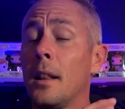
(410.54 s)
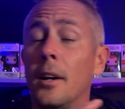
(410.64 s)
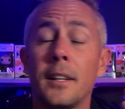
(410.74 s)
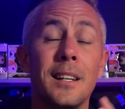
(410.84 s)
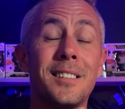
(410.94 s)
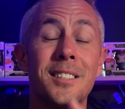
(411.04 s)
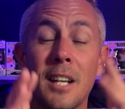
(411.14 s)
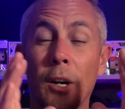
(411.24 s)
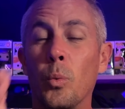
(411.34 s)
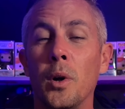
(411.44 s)
look, this is
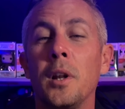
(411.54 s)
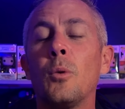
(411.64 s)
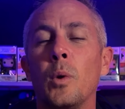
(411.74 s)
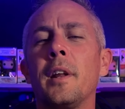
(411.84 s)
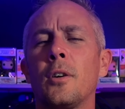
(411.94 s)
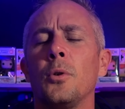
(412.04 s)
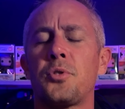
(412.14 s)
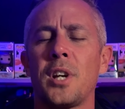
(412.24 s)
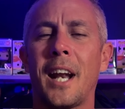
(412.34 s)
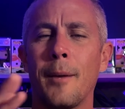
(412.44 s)
a really, really cool
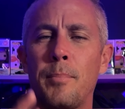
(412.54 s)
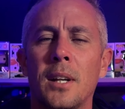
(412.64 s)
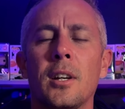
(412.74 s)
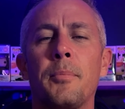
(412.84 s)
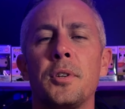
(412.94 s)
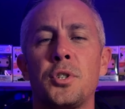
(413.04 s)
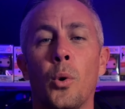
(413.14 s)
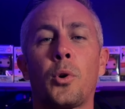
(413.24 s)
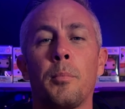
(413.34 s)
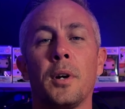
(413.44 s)
set. I picked up the
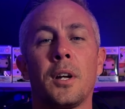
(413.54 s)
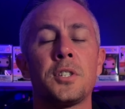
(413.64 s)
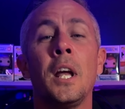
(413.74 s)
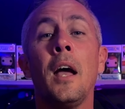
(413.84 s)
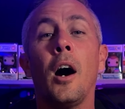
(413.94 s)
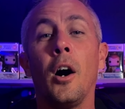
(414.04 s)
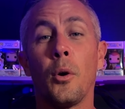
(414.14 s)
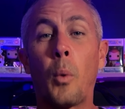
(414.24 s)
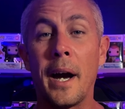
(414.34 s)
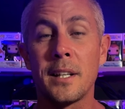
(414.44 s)
Joker because
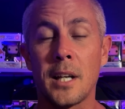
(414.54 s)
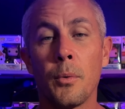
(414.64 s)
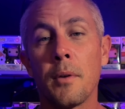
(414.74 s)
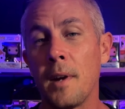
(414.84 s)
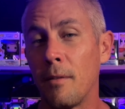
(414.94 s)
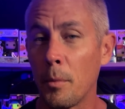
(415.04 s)
otherwise I would have never